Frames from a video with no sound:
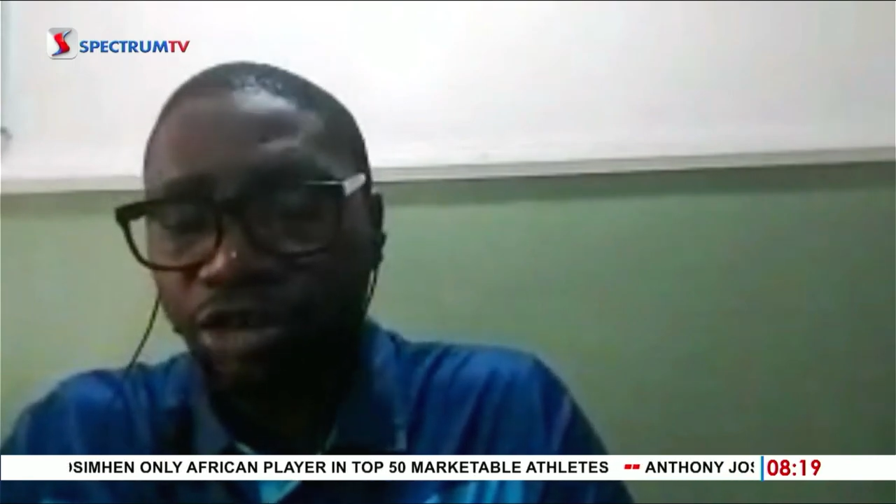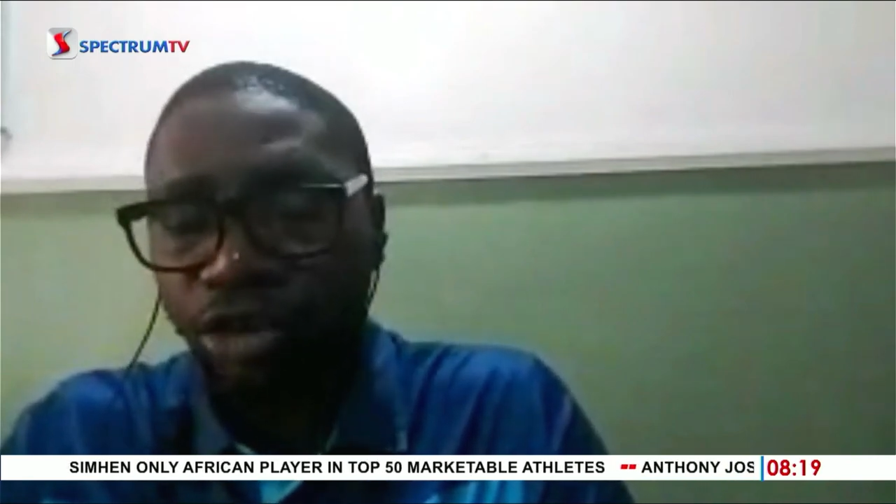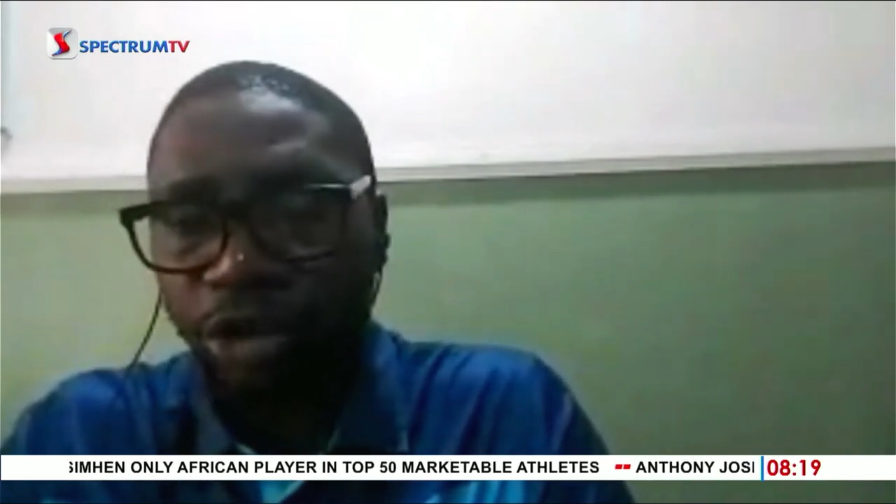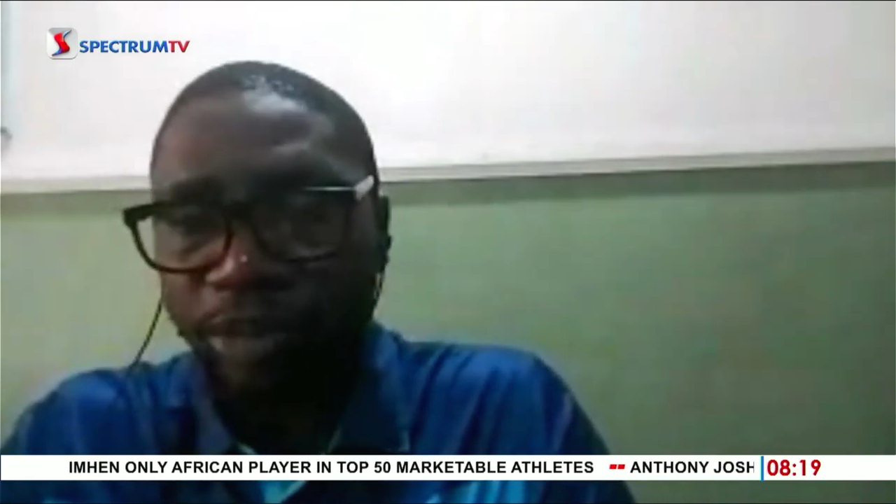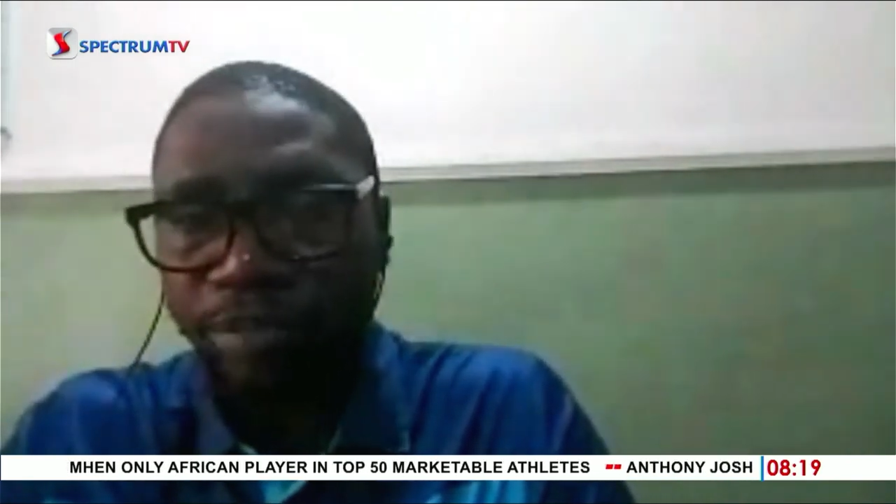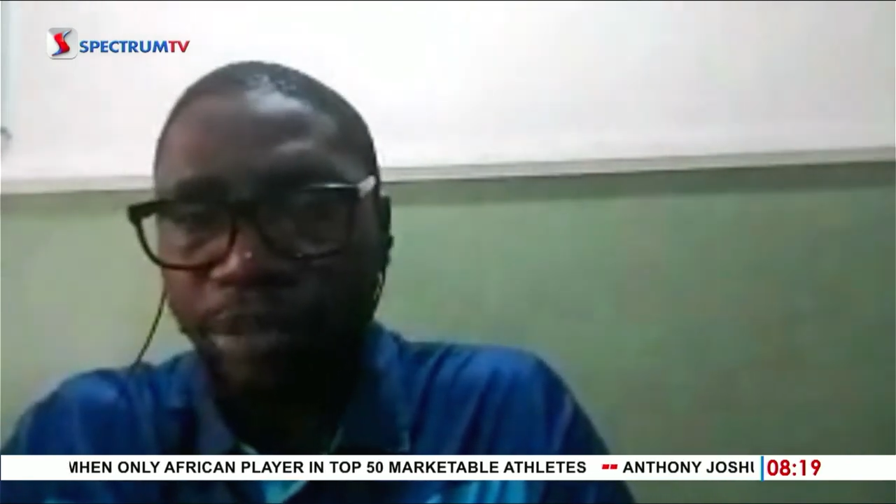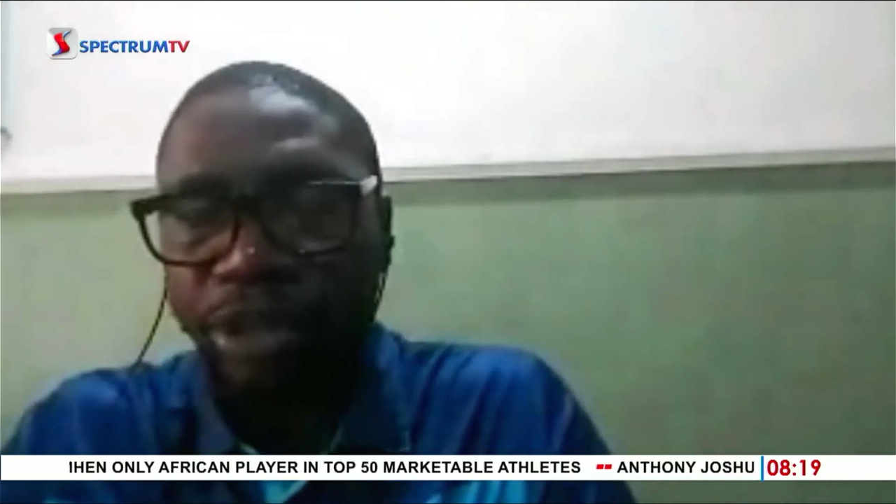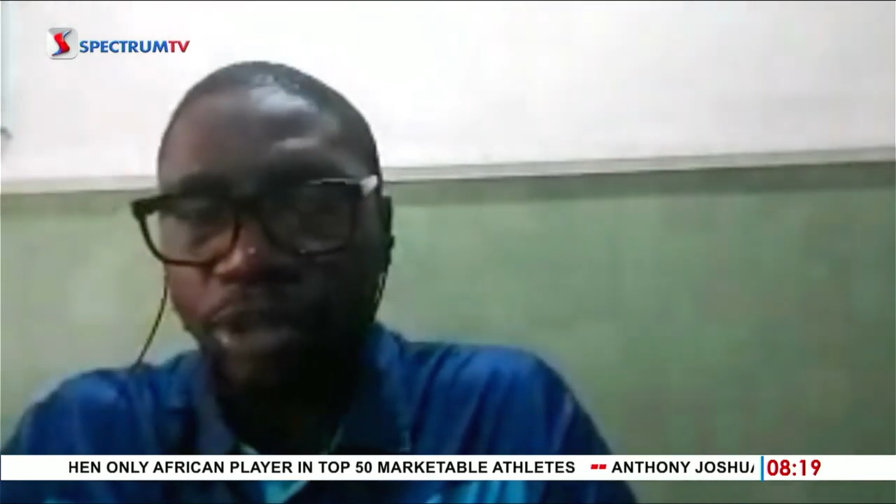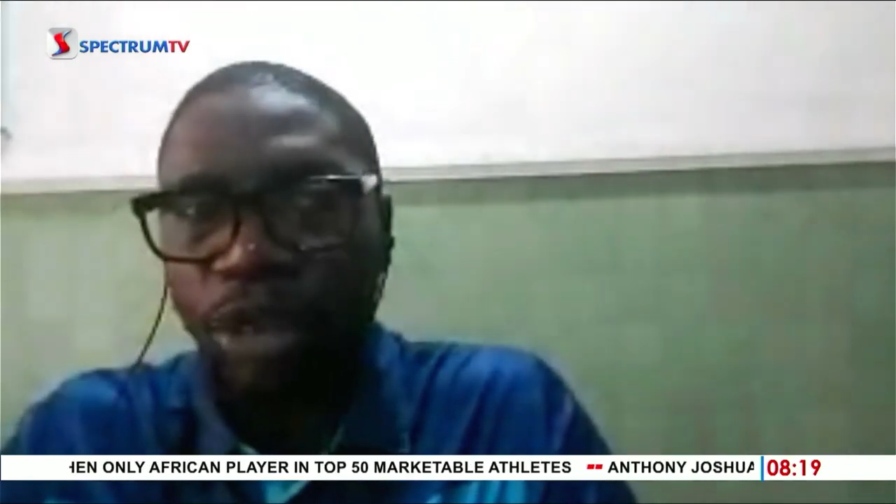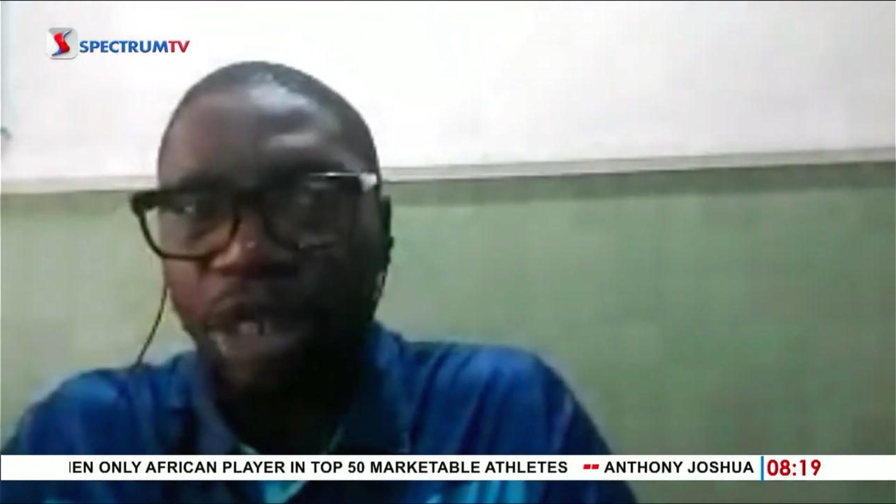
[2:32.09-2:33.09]
well in
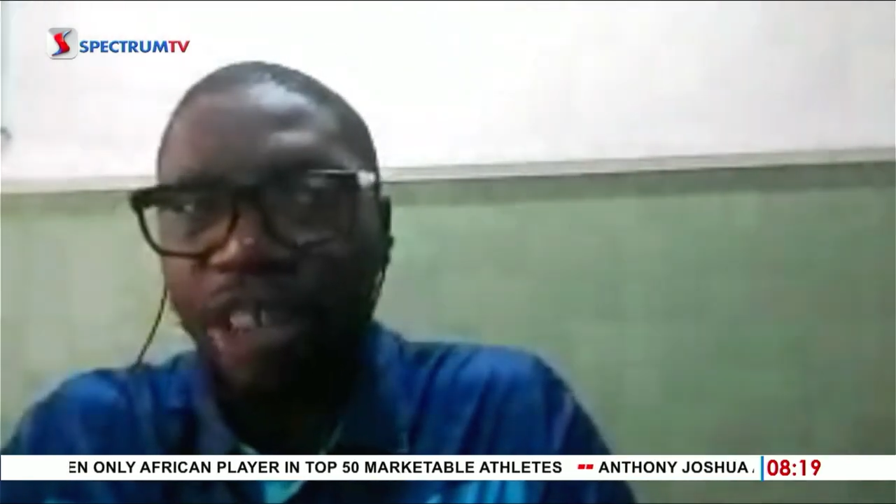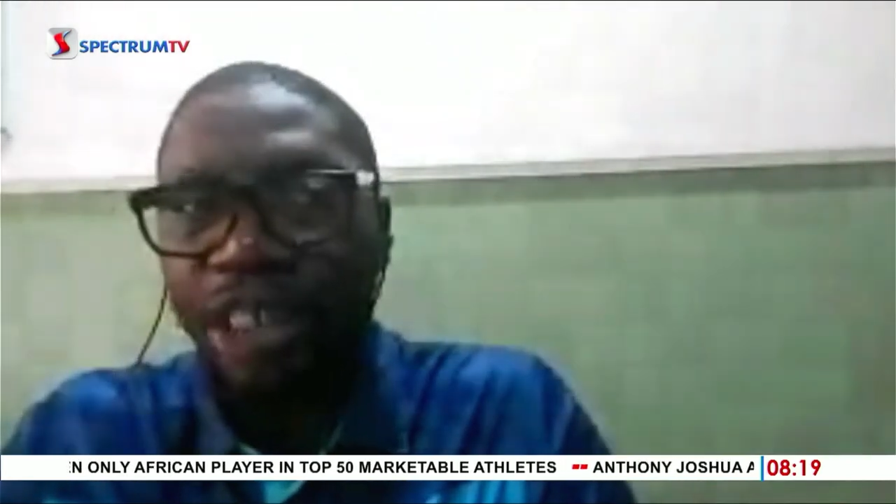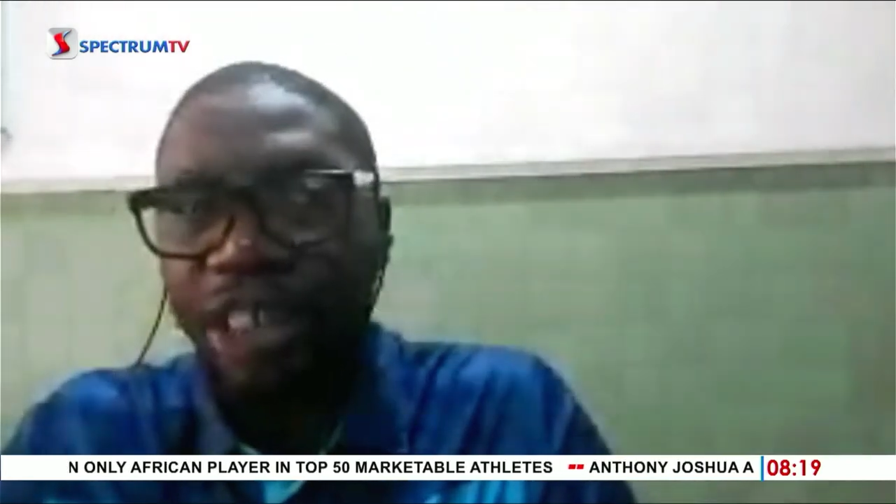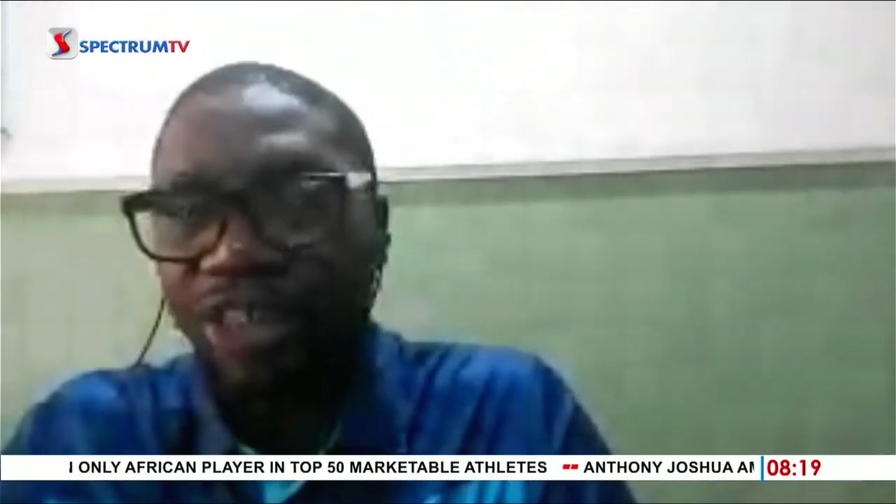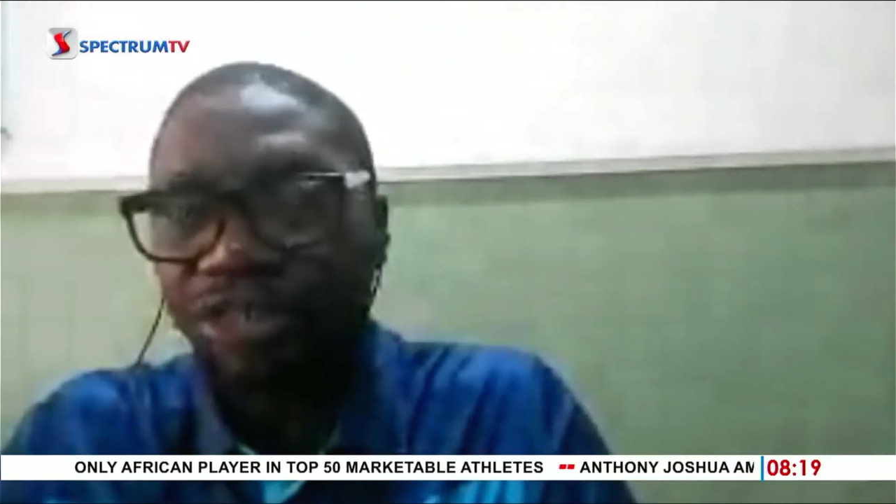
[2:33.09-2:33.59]
this regard.